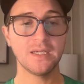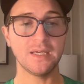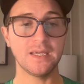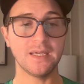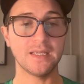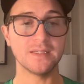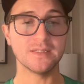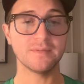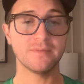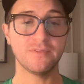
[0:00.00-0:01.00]

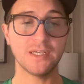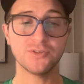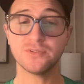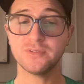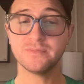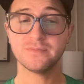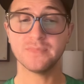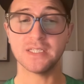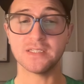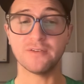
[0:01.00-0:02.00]
And FanDuel
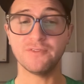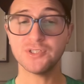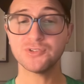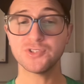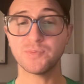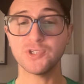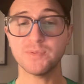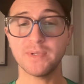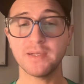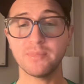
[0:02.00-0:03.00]
is an official sports
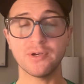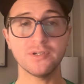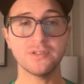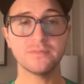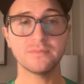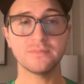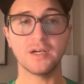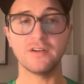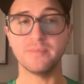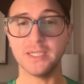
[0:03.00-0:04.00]
betting partner
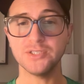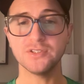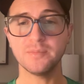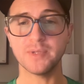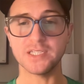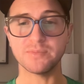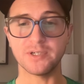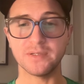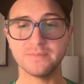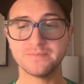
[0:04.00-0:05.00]
of Major League Baseball.